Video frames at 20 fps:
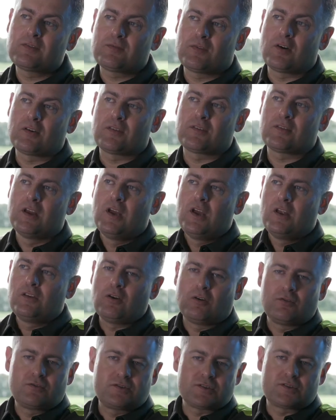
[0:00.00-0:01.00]
first.
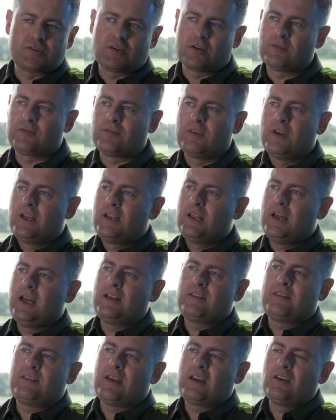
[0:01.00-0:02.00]
Don't just sort of
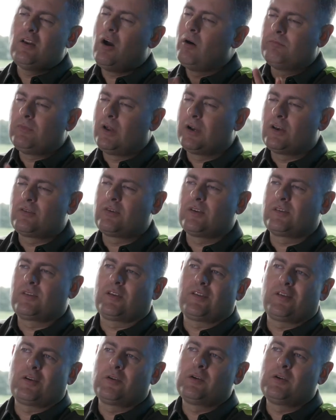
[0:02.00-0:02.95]
say, no, not interested because I